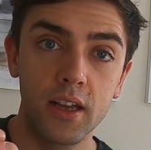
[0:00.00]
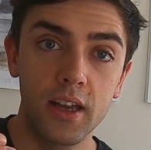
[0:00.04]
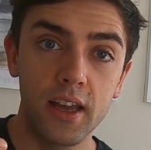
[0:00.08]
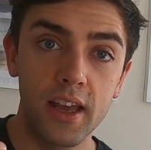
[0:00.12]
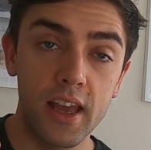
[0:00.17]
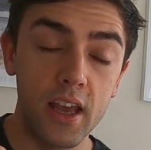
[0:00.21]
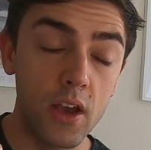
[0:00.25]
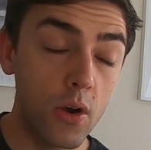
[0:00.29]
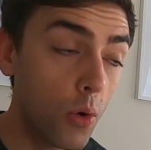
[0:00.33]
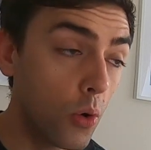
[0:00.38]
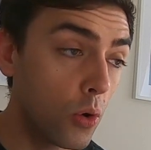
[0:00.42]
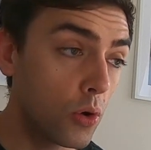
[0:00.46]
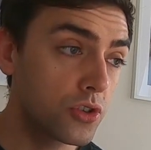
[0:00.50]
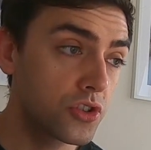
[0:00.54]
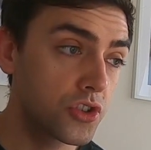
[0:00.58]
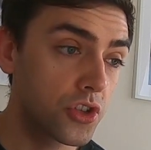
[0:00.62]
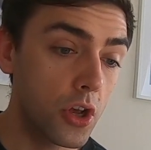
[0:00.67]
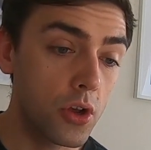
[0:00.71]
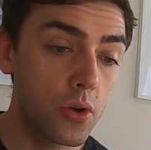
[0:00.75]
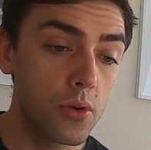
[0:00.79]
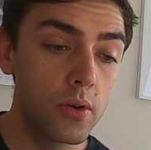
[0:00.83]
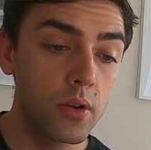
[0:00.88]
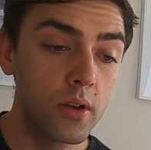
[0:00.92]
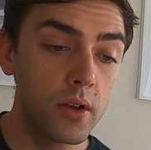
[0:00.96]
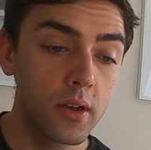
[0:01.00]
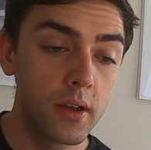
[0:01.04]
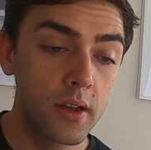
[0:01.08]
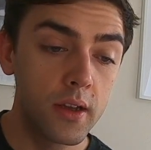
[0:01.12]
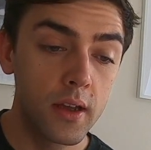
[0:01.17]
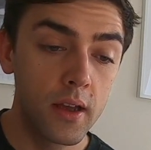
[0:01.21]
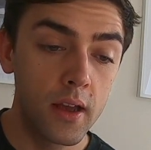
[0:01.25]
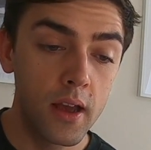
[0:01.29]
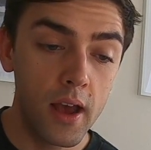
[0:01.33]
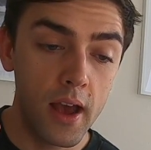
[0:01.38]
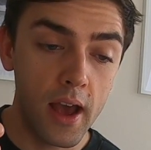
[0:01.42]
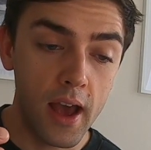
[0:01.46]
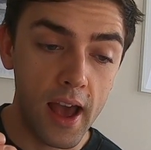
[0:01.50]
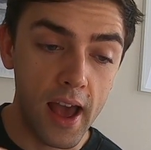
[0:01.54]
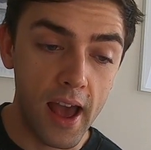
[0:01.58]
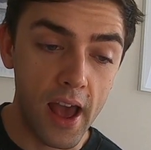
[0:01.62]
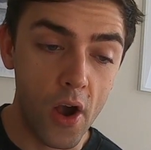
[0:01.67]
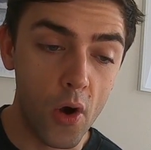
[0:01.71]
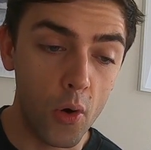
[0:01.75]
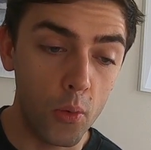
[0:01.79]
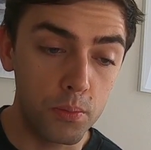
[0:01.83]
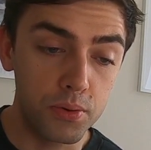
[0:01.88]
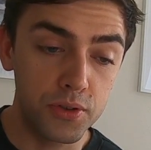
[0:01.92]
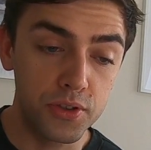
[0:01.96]
It also
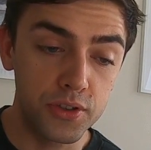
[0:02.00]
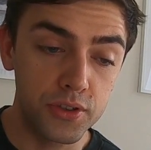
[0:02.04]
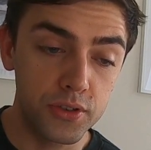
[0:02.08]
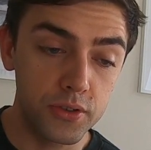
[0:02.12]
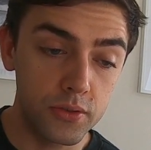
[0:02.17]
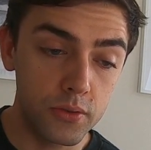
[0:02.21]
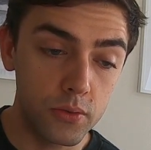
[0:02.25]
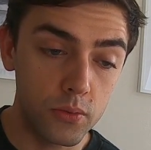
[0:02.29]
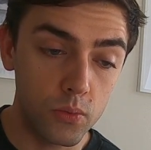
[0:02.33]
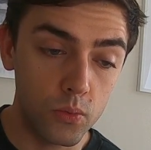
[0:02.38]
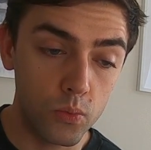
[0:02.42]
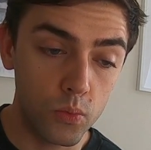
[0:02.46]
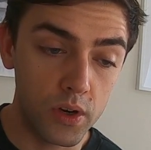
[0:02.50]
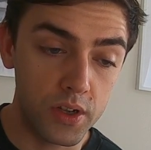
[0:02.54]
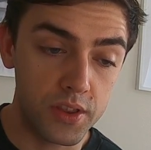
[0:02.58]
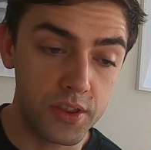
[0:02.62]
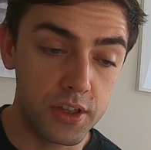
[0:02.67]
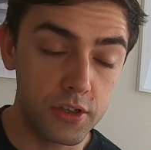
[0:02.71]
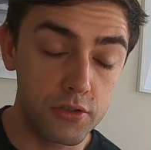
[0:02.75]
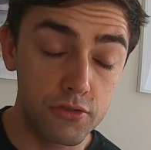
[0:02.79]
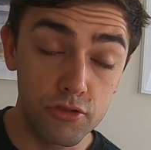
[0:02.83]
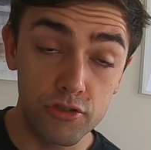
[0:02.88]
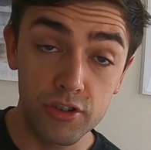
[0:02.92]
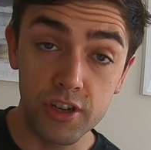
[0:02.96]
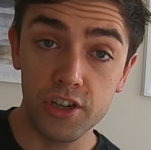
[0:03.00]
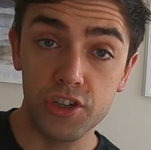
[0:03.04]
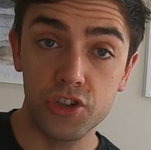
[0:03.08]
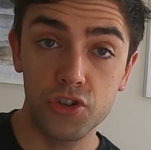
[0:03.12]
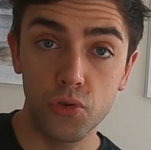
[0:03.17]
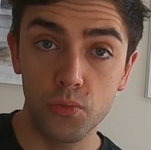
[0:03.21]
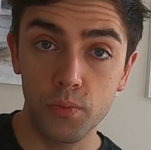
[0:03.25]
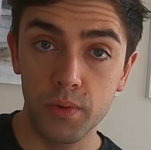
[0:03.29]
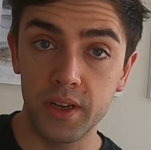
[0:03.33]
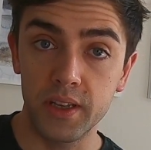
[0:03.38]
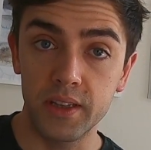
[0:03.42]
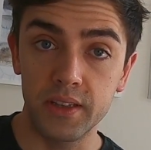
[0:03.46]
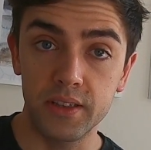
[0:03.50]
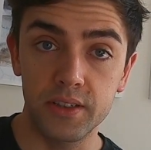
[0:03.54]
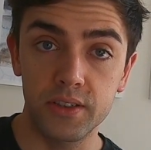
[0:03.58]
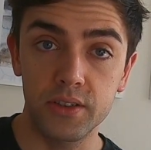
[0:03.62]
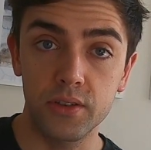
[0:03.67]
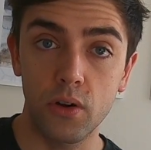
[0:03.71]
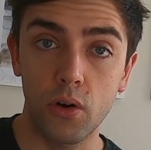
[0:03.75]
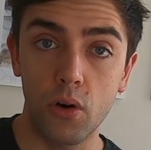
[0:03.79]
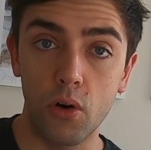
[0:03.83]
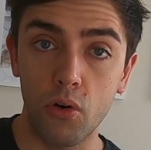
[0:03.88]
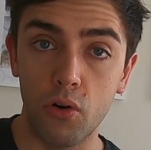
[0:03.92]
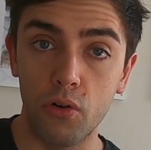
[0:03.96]
helps with the traditional means
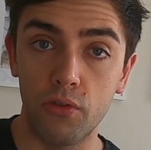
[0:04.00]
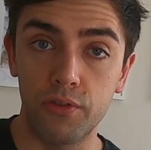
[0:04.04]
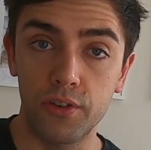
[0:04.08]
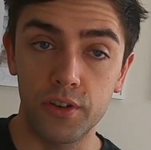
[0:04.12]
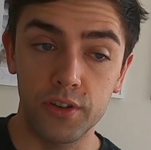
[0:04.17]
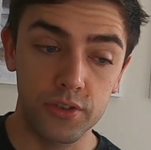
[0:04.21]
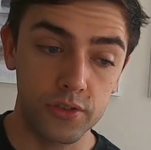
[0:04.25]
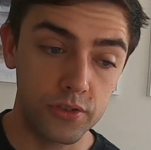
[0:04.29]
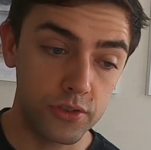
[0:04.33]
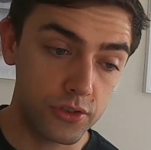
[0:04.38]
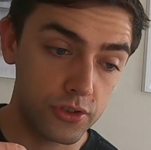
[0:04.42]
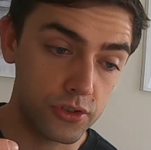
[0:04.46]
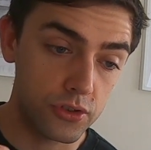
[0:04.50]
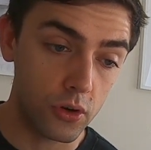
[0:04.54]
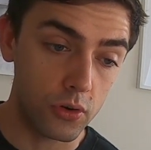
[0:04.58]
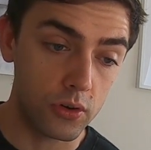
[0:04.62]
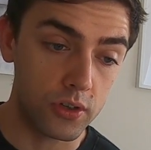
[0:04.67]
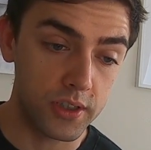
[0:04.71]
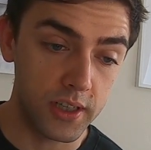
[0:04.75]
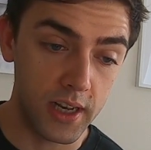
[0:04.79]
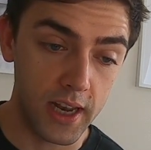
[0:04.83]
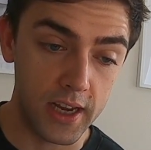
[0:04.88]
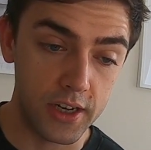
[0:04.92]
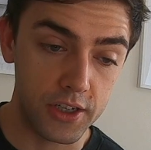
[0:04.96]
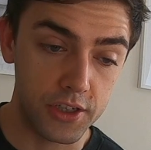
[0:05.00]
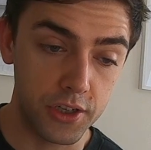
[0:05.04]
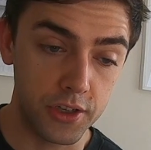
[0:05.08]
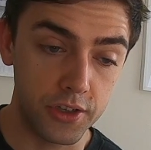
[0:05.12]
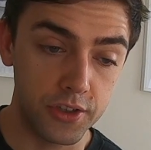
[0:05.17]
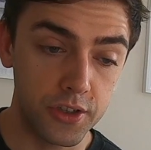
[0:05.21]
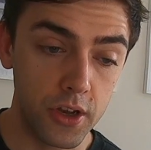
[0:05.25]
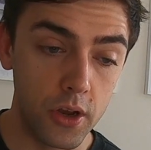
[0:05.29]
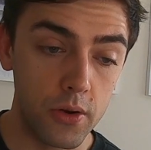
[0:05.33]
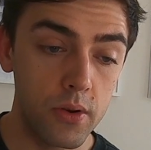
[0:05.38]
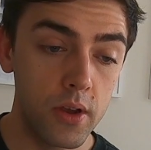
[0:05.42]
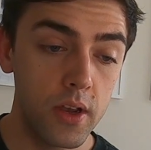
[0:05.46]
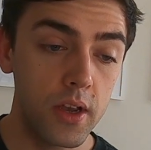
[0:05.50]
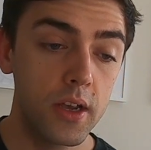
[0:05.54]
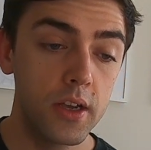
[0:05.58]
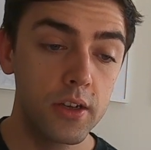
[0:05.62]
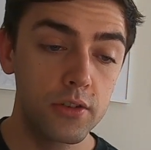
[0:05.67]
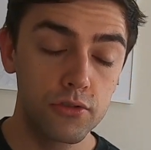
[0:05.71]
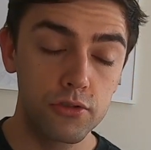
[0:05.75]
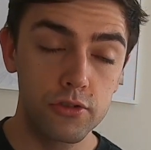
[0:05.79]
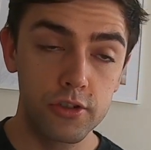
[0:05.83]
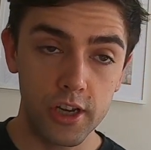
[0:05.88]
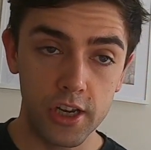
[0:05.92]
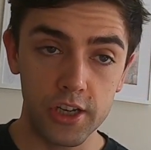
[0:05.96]
of stock selection. So
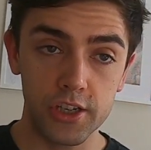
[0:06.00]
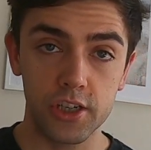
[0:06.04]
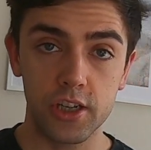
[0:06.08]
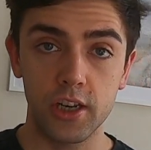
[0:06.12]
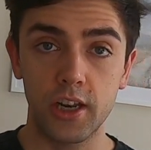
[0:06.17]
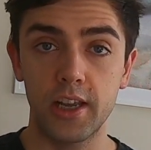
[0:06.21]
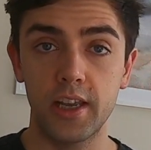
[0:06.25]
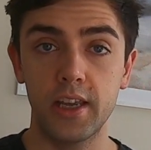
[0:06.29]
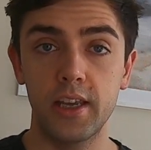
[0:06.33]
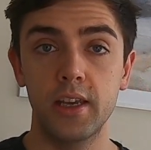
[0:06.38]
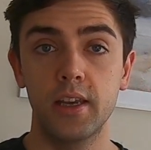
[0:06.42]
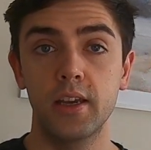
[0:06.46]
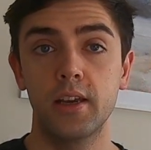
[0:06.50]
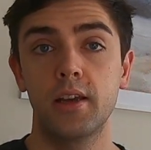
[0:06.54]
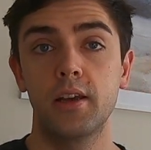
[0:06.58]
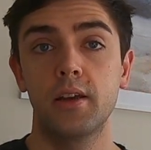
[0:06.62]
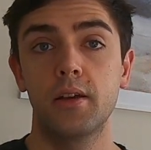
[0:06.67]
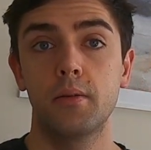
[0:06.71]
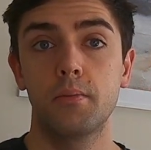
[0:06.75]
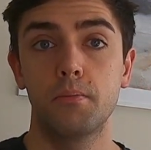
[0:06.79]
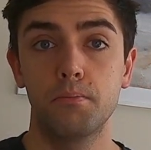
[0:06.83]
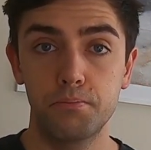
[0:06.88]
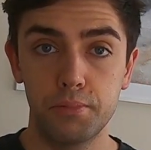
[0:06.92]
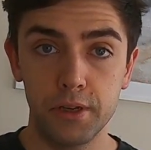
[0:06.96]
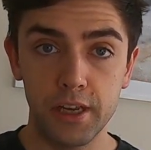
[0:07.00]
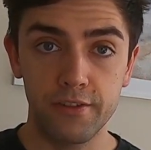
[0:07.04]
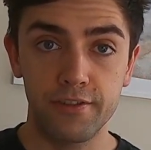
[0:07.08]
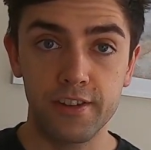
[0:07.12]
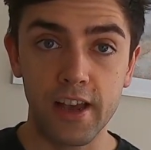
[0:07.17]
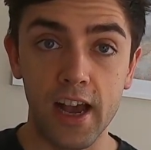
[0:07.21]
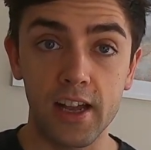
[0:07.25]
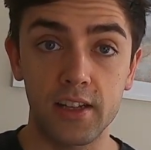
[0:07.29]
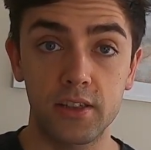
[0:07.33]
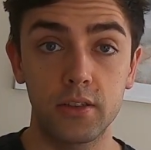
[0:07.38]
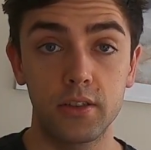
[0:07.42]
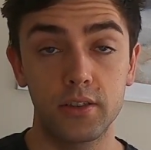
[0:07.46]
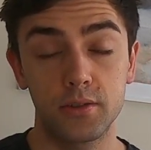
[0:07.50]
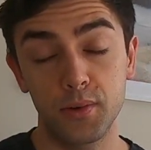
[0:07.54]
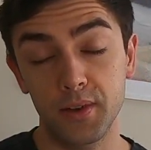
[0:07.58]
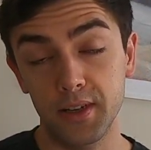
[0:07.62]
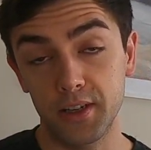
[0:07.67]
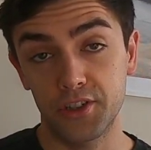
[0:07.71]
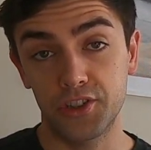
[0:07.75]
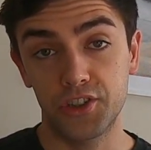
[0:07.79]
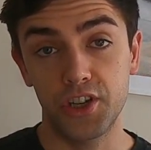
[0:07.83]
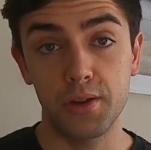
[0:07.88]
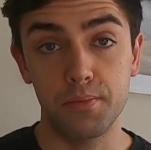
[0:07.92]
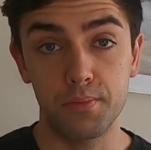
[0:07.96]
traditionally, beef cattle, as well
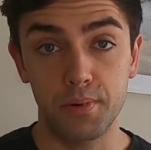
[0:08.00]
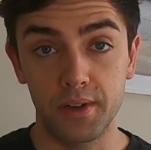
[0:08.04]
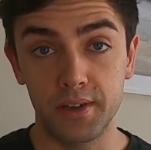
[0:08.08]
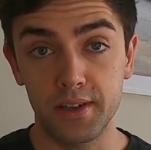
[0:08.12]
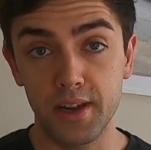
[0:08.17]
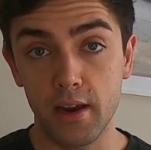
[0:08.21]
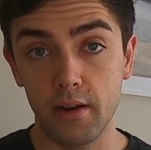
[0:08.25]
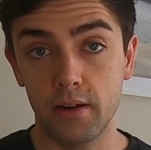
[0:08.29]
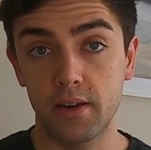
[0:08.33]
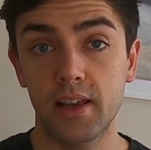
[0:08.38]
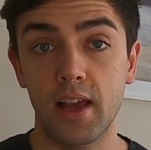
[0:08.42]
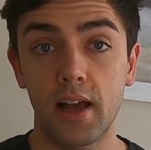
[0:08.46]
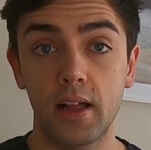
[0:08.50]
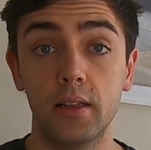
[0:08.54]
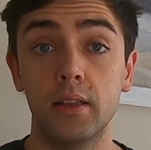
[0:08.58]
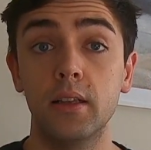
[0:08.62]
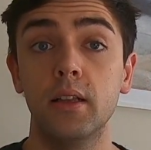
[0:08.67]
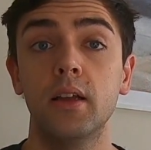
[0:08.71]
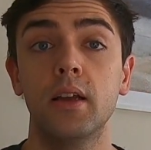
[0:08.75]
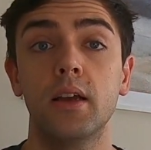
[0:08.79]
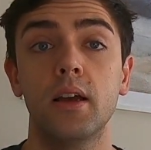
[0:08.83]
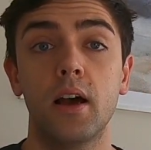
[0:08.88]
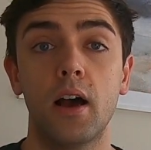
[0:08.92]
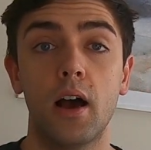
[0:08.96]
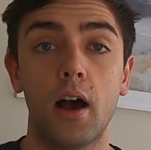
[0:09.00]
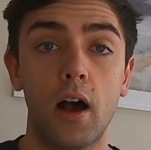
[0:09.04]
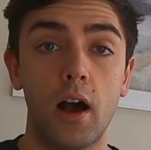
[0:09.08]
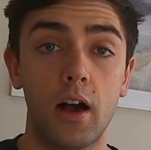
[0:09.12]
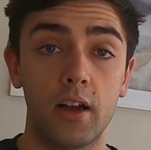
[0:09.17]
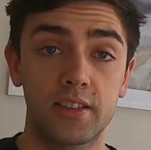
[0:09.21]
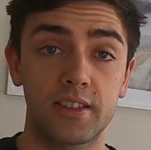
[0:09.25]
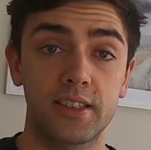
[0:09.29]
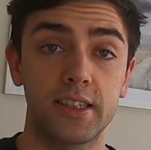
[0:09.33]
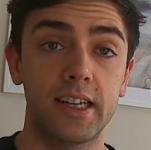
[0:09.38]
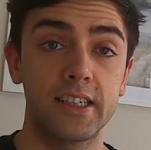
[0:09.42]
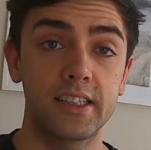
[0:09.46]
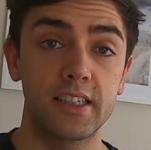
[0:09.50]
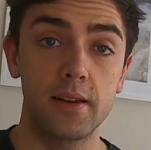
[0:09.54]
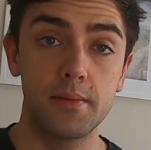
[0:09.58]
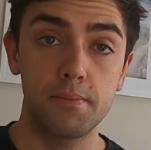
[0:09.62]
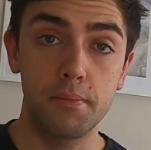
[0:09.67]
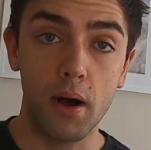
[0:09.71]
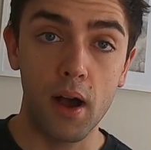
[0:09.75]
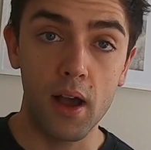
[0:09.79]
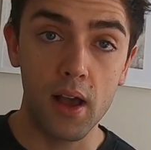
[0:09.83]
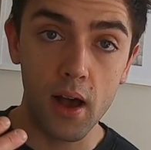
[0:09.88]
as sheep and dairy cattle, are selected by